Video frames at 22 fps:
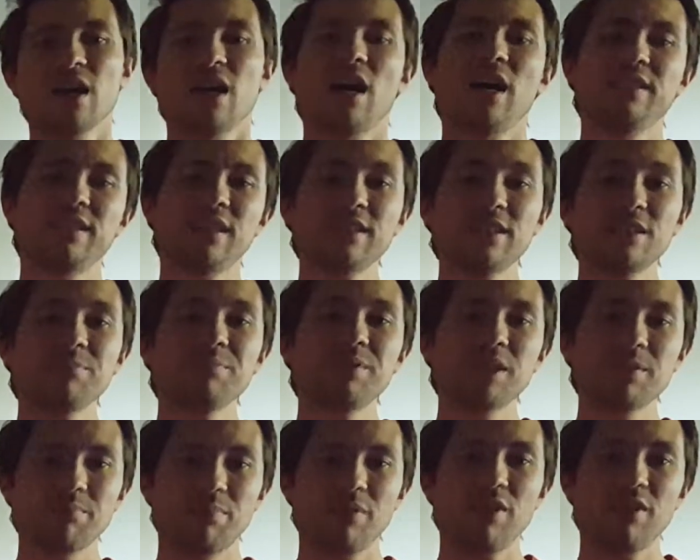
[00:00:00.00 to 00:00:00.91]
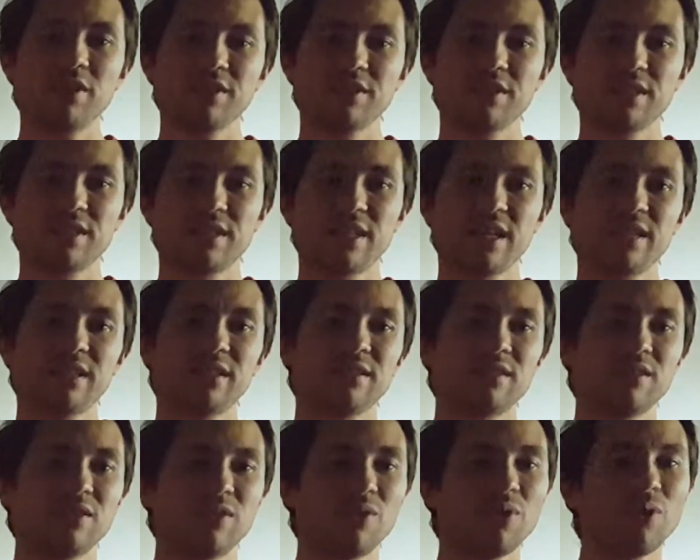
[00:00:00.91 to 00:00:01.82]
Another big point is that
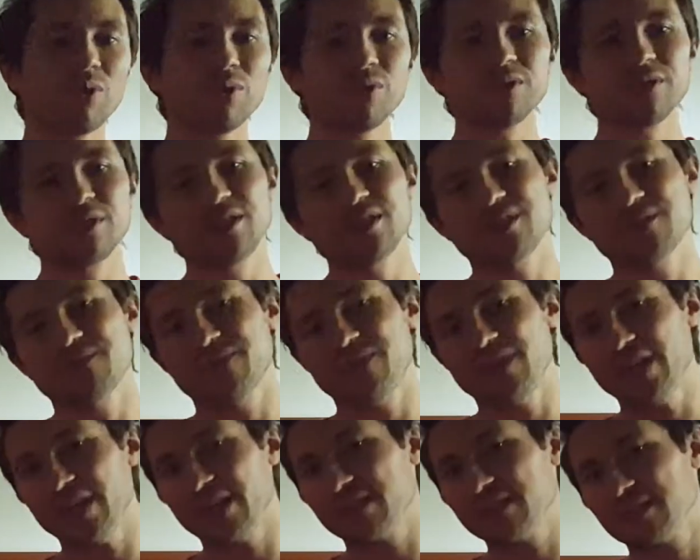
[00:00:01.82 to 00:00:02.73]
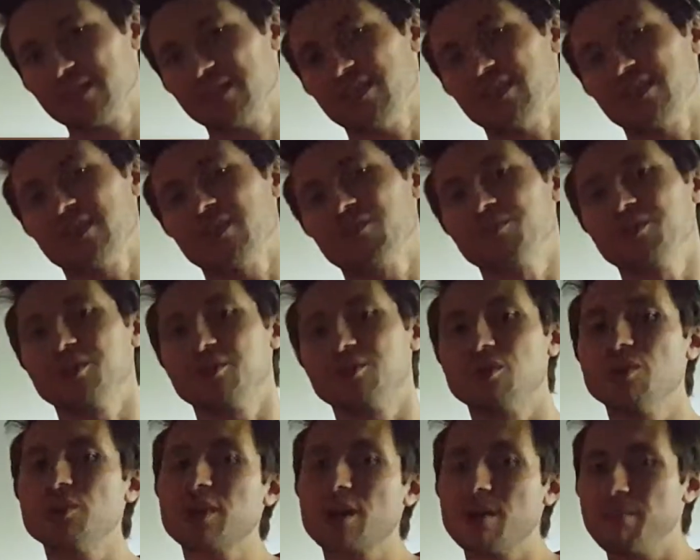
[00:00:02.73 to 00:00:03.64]
all these things that I will
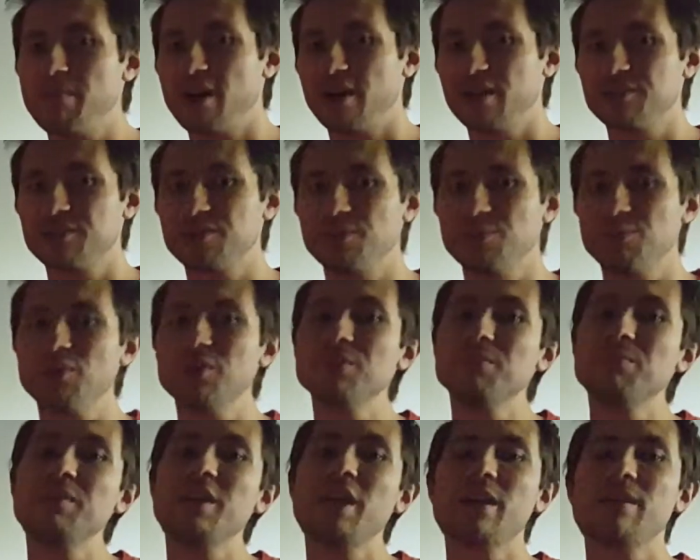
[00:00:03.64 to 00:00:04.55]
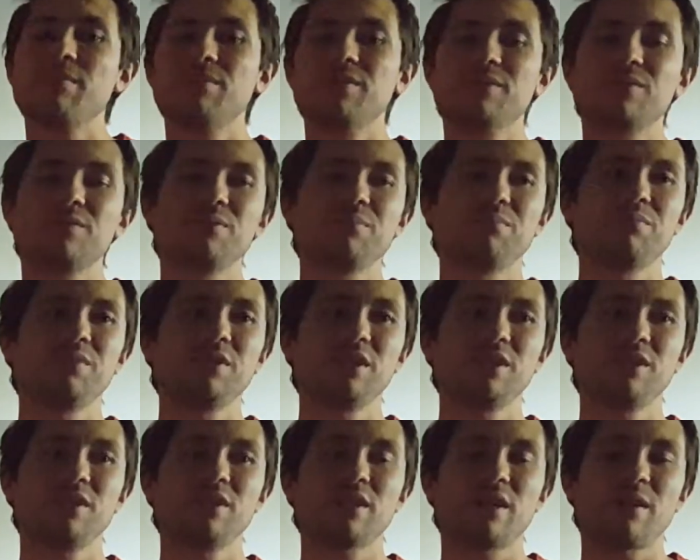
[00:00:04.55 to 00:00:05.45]
talk about won't be able to
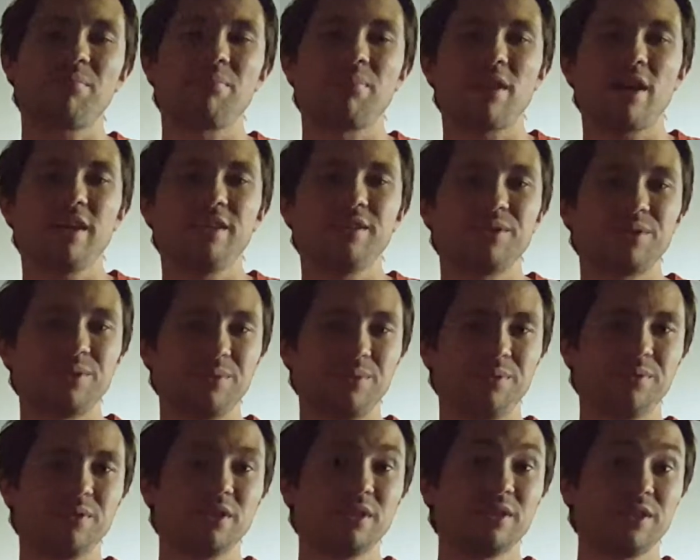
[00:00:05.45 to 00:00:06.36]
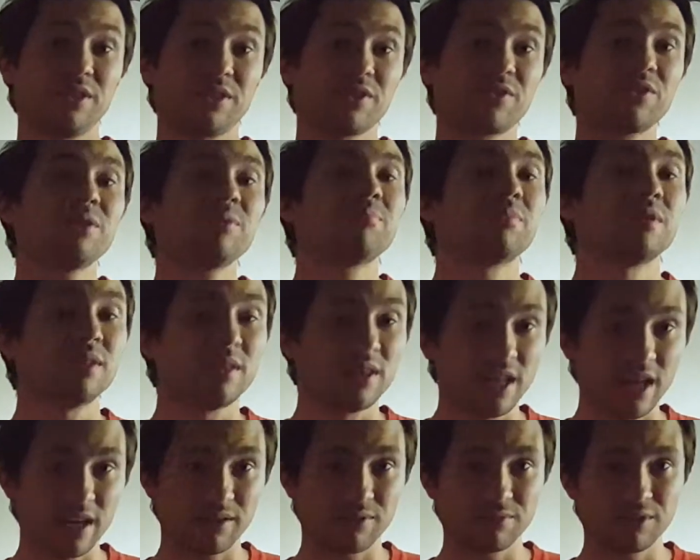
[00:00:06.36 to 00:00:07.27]
be applied to descriptive
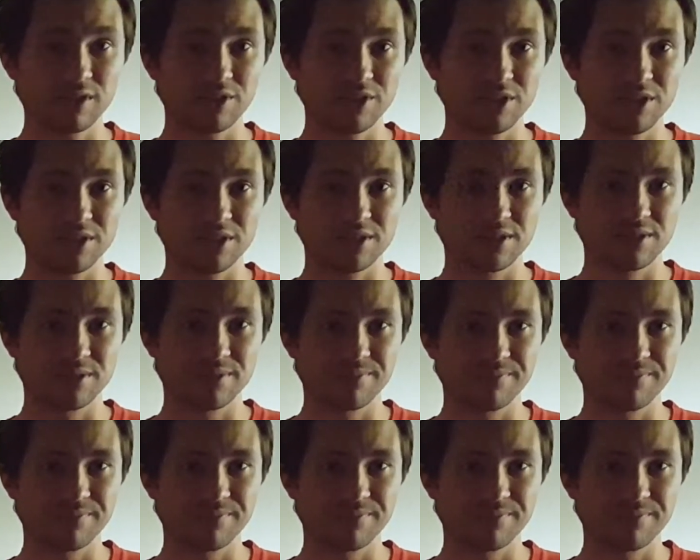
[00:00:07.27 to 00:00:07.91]
languages.